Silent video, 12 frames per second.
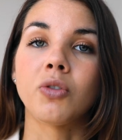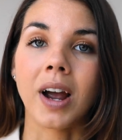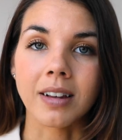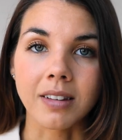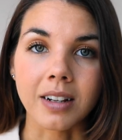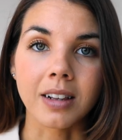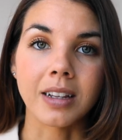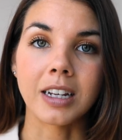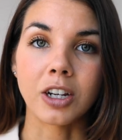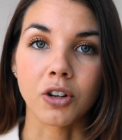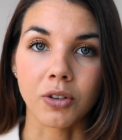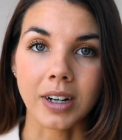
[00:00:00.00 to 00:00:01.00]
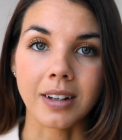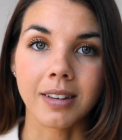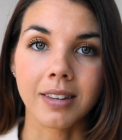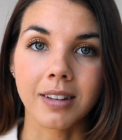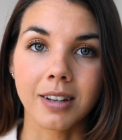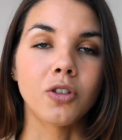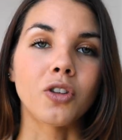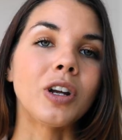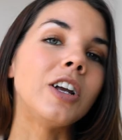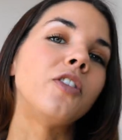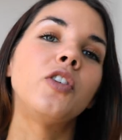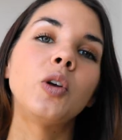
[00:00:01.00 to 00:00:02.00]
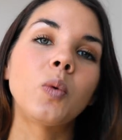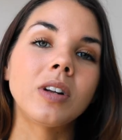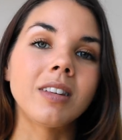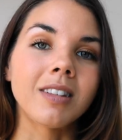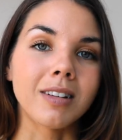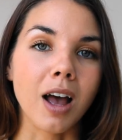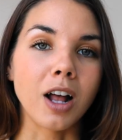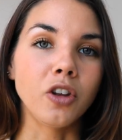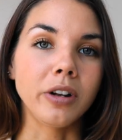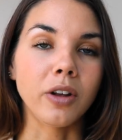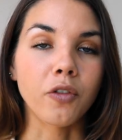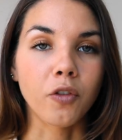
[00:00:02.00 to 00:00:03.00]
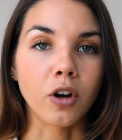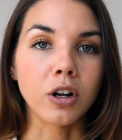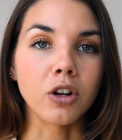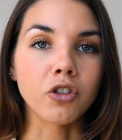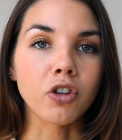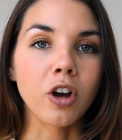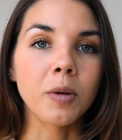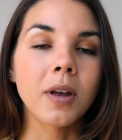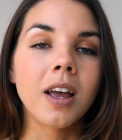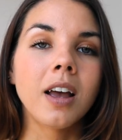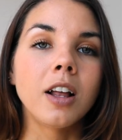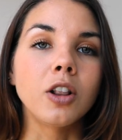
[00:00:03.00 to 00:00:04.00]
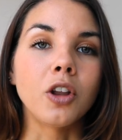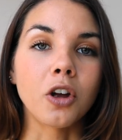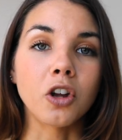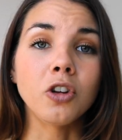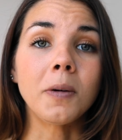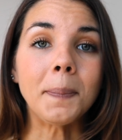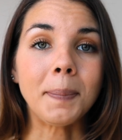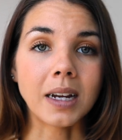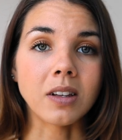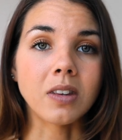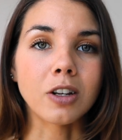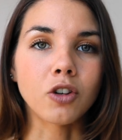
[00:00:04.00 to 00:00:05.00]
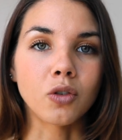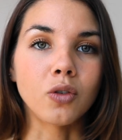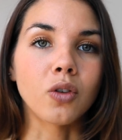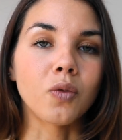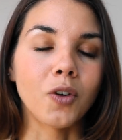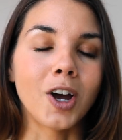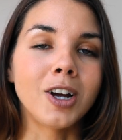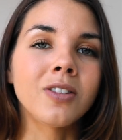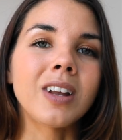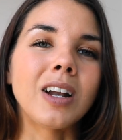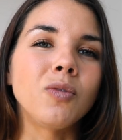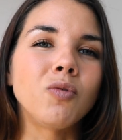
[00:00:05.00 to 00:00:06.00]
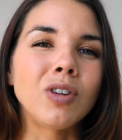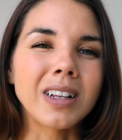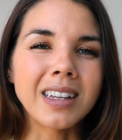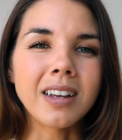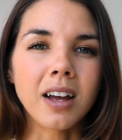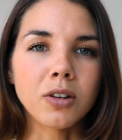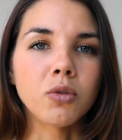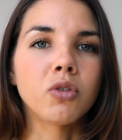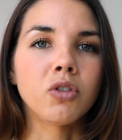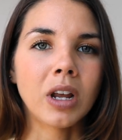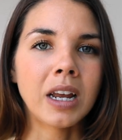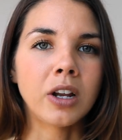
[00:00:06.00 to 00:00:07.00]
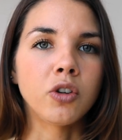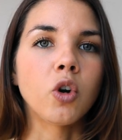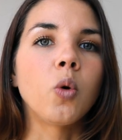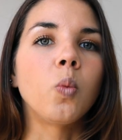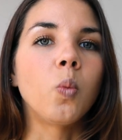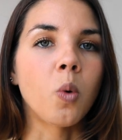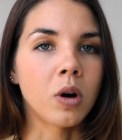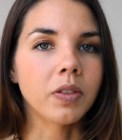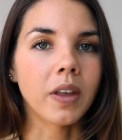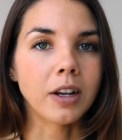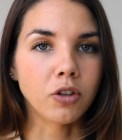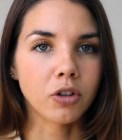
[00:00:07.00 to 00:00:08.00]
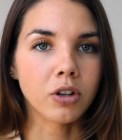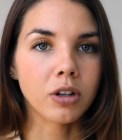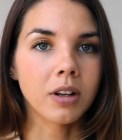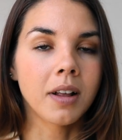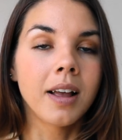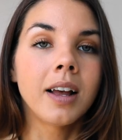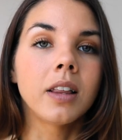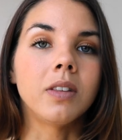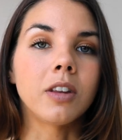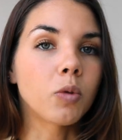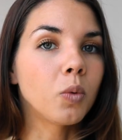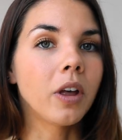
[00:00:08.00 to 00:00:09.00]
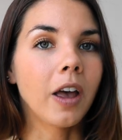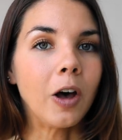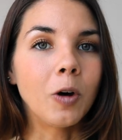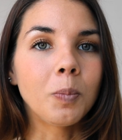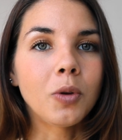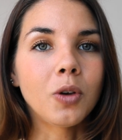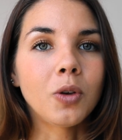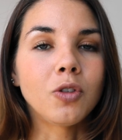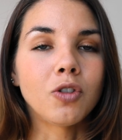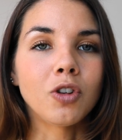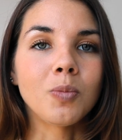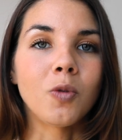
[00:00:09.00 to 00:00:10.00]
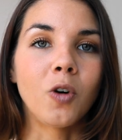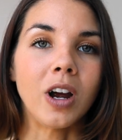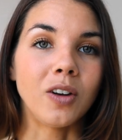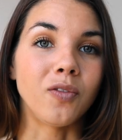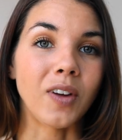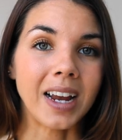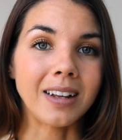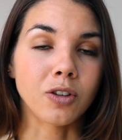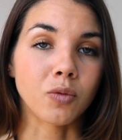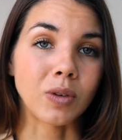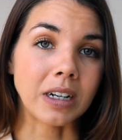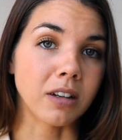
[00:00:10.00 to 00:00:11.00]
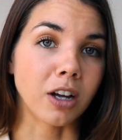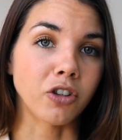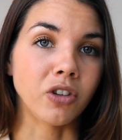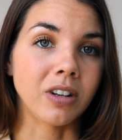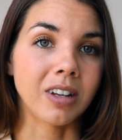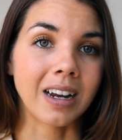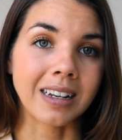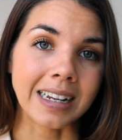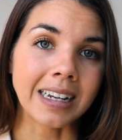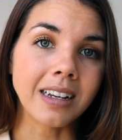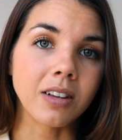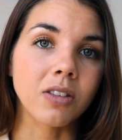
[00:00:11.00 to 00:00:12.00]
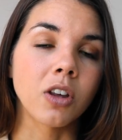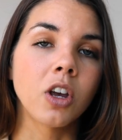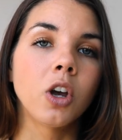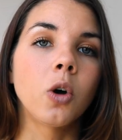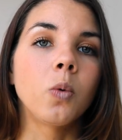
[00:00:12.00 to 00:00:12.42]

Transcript: drastically increased. So if you wanna start learning Photoshop, learn your basic tools first and really understand what they do. This will help you do more advanced retouching techniques,